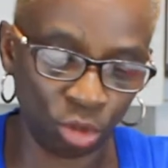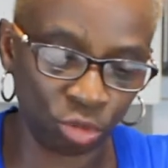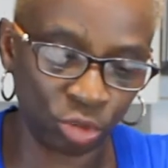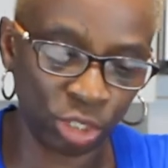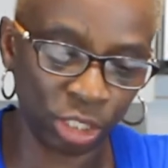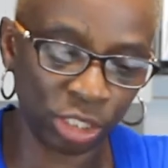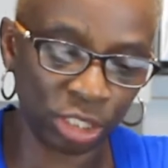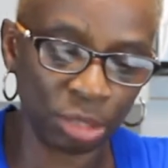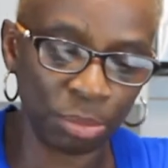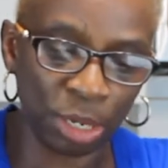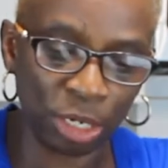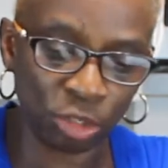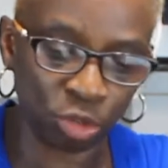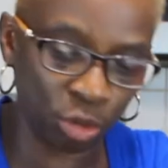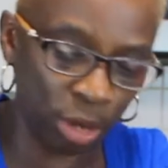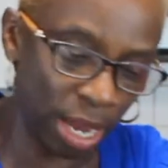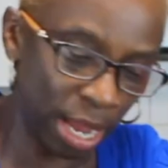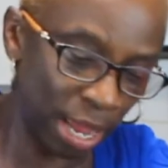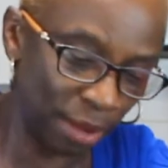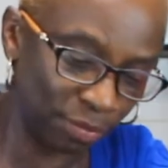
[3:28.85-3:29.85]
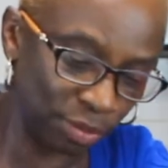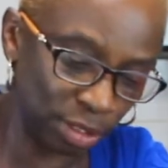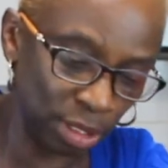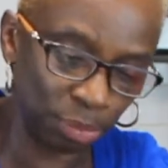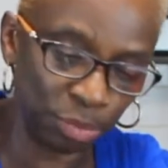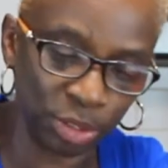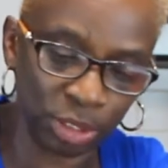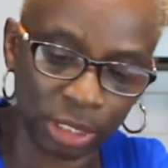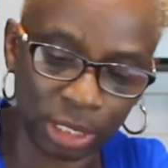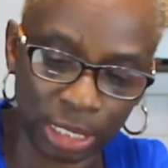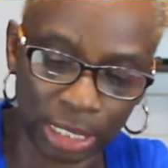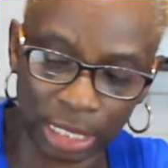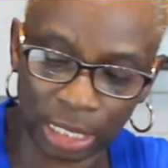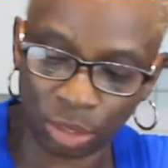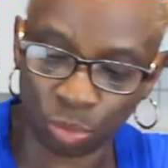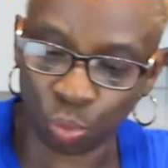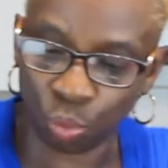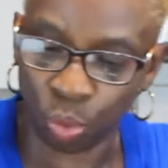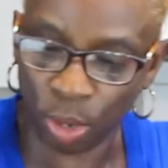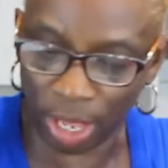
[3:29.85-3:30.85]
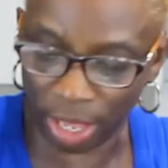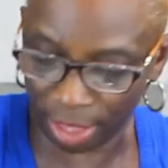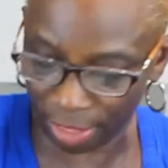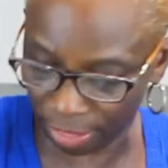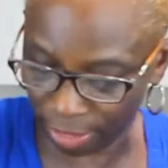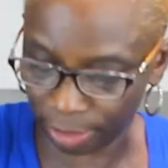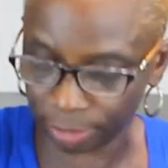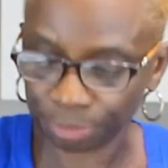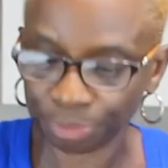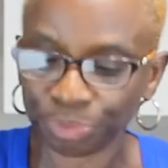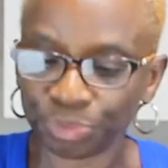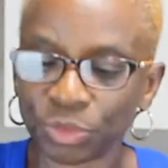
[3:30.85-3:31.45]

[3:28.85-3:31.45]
just to make sure I have something to eat with.